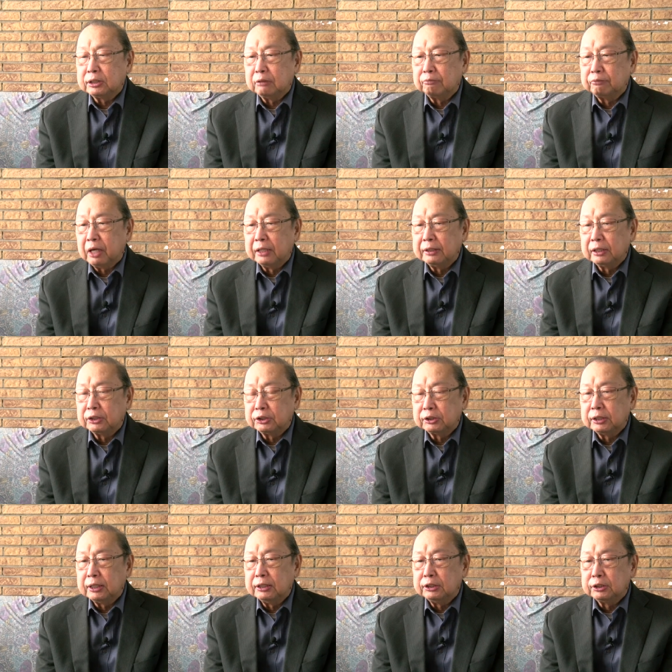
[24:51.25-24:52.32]
and final
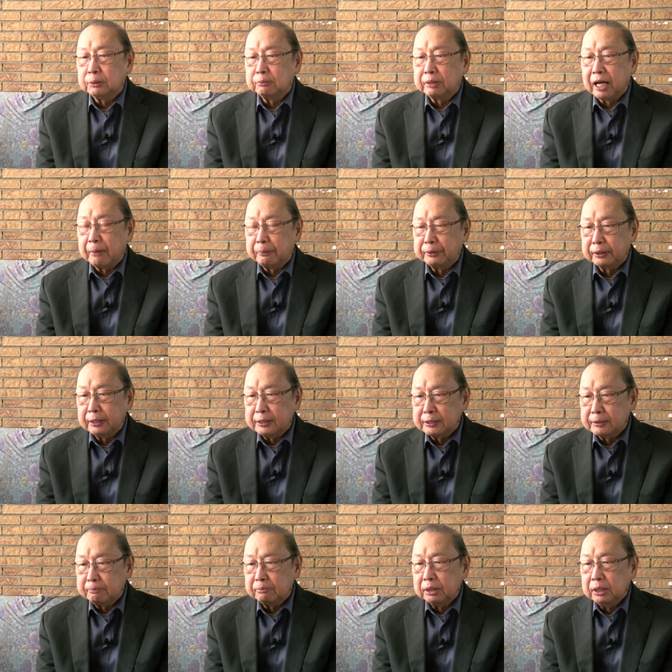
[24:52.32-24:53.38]
stage of capitalism.